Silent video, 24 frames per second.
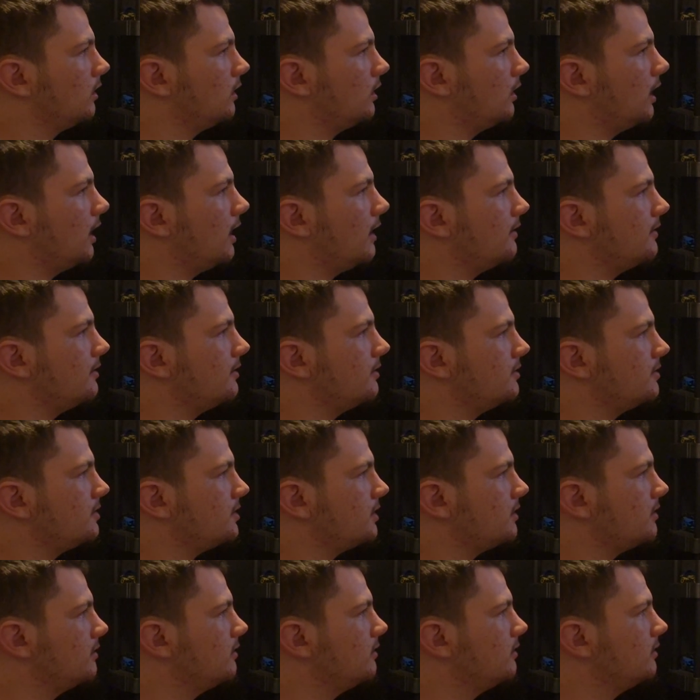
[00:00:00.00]
Gone Too
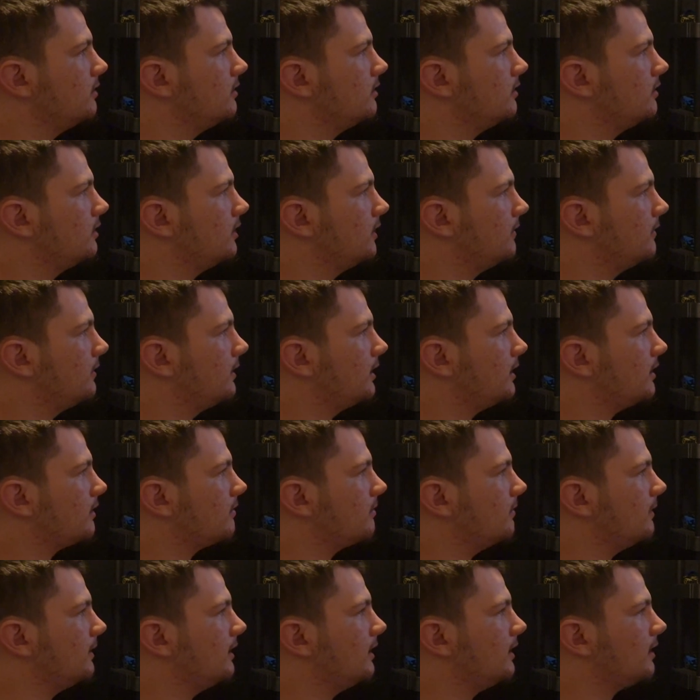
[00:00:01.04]
Soon, if you
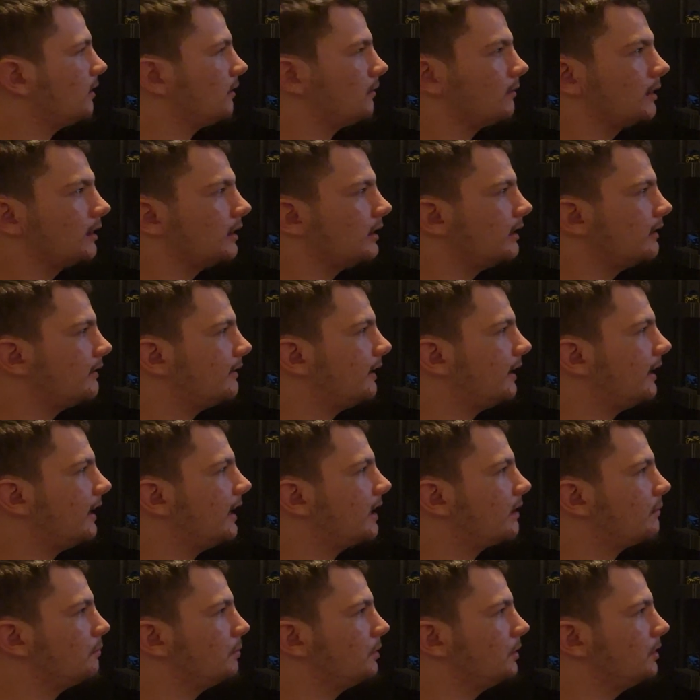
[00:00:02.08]
ask me. Gorilla
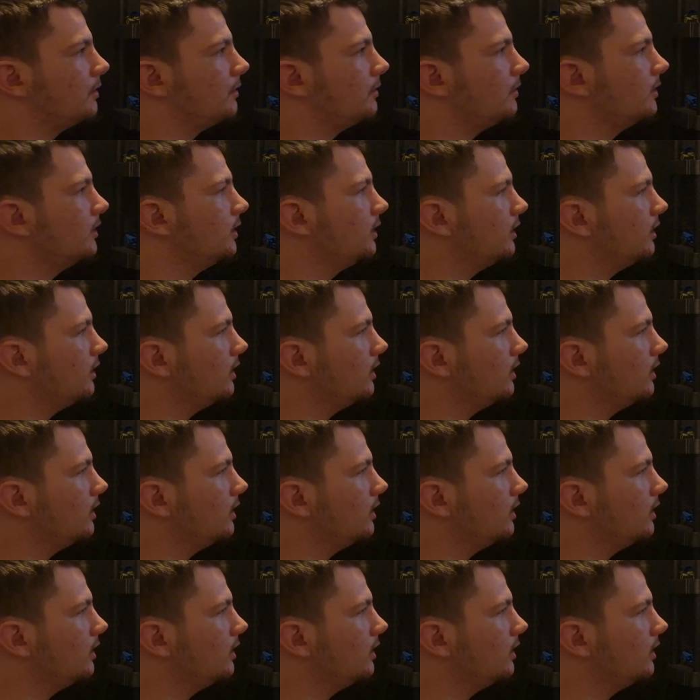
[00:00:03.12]
Tag, boo.